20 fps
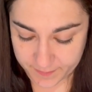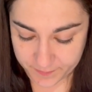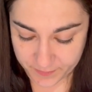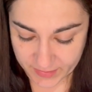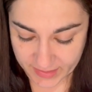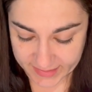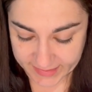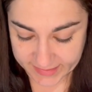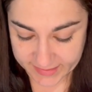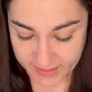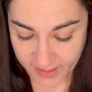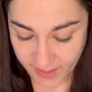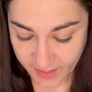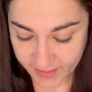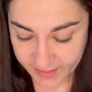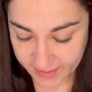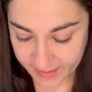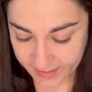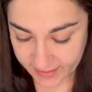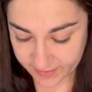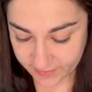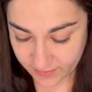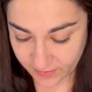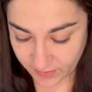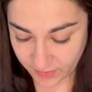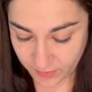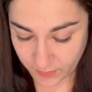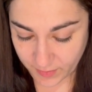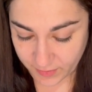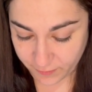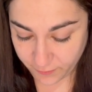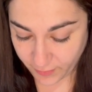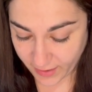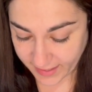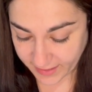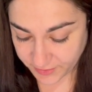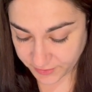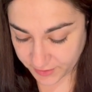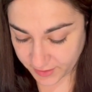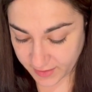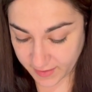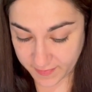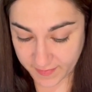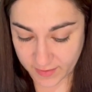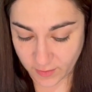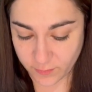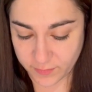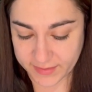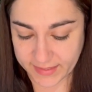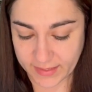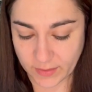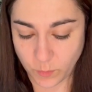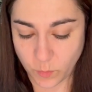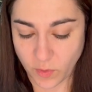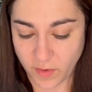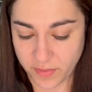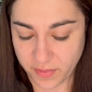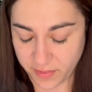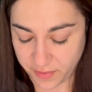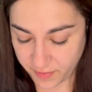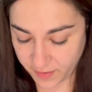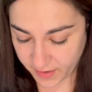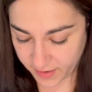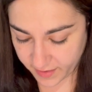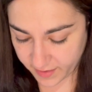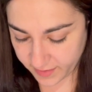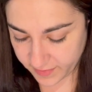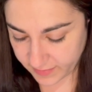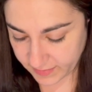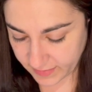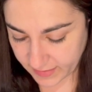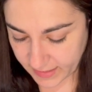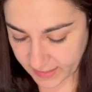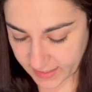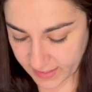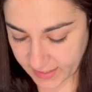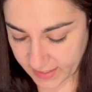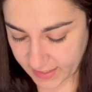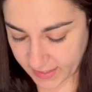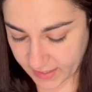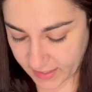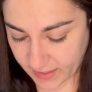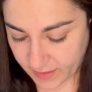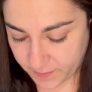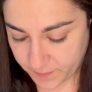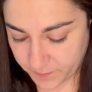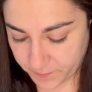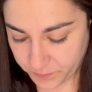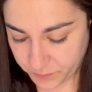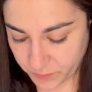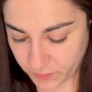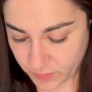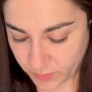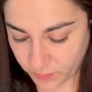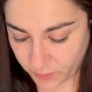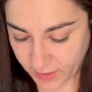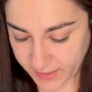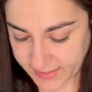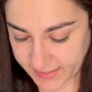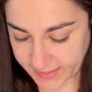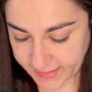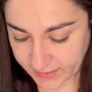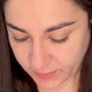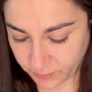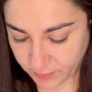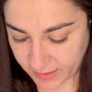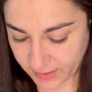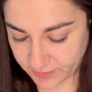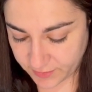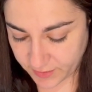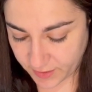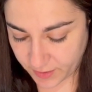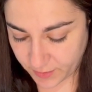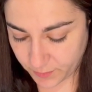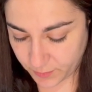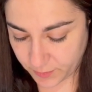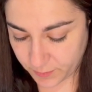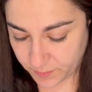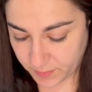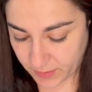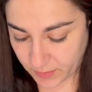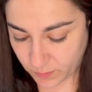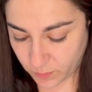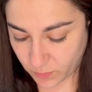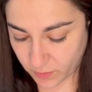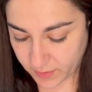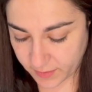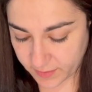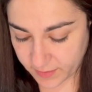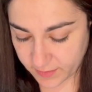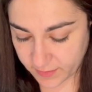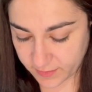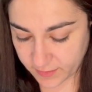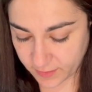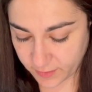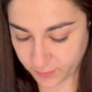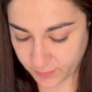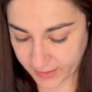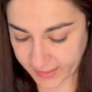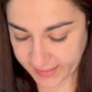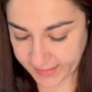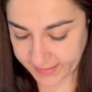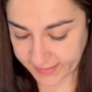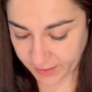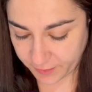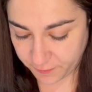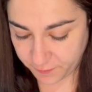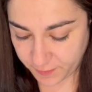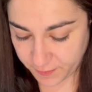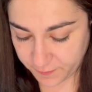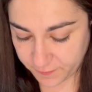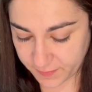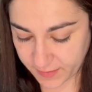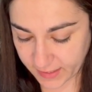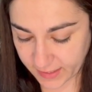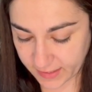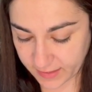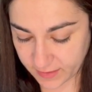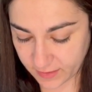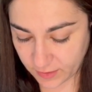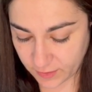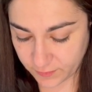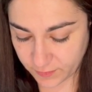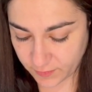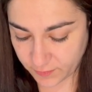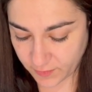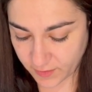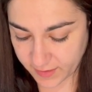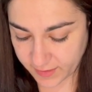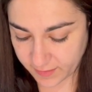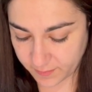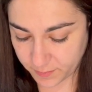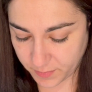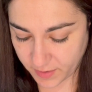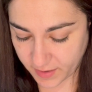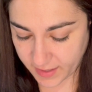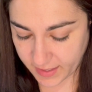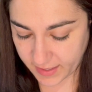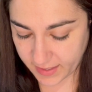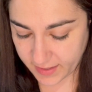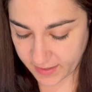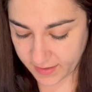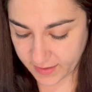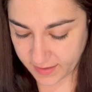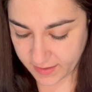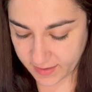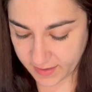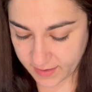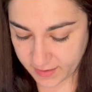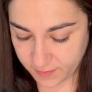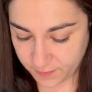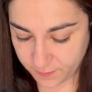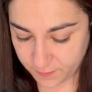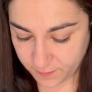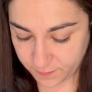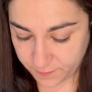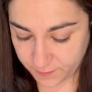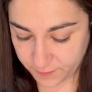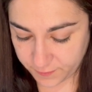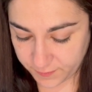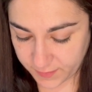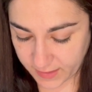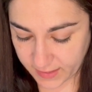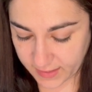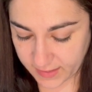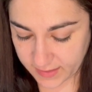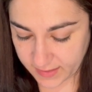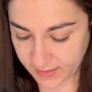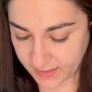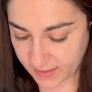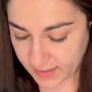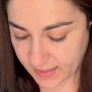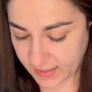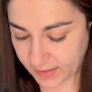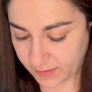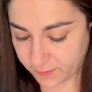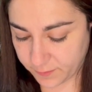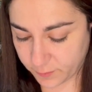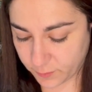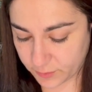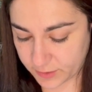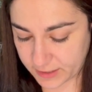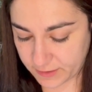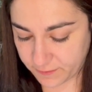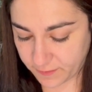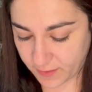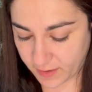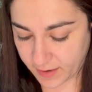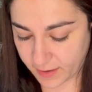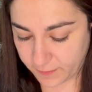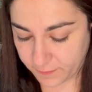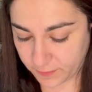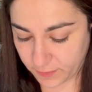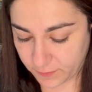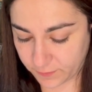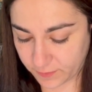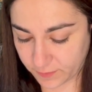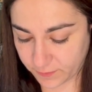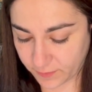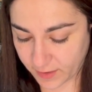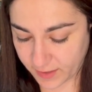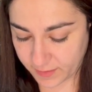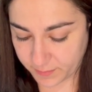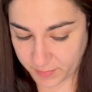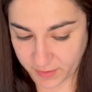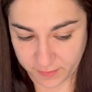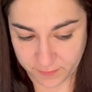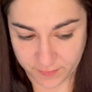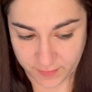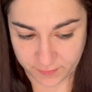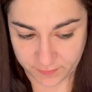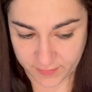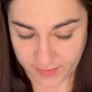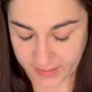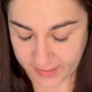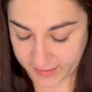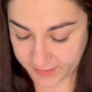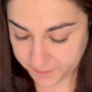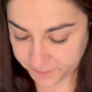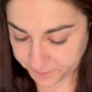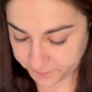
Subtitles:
is turn it into a fraction, and then obviously 1/3 to write it as a ratio would be 1 to 3. So 15 you've divided by 15, and 45 you've divided by 15,